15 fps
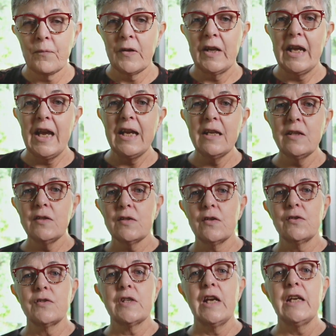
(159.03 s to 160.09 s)
Okay,
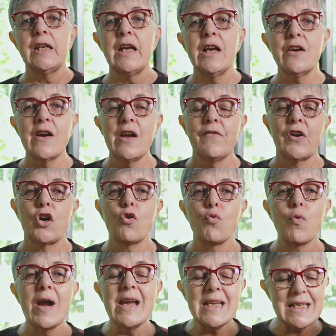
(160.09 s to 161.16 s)
so take care, have a
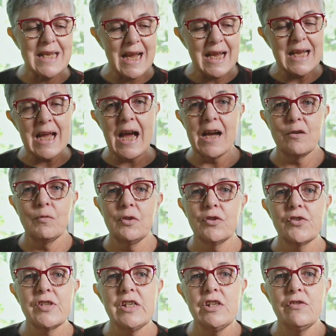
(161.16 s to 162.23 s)
great day. I will
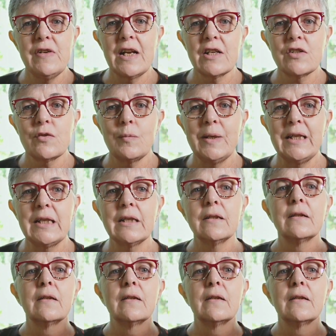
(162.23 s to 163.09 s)
see you next week.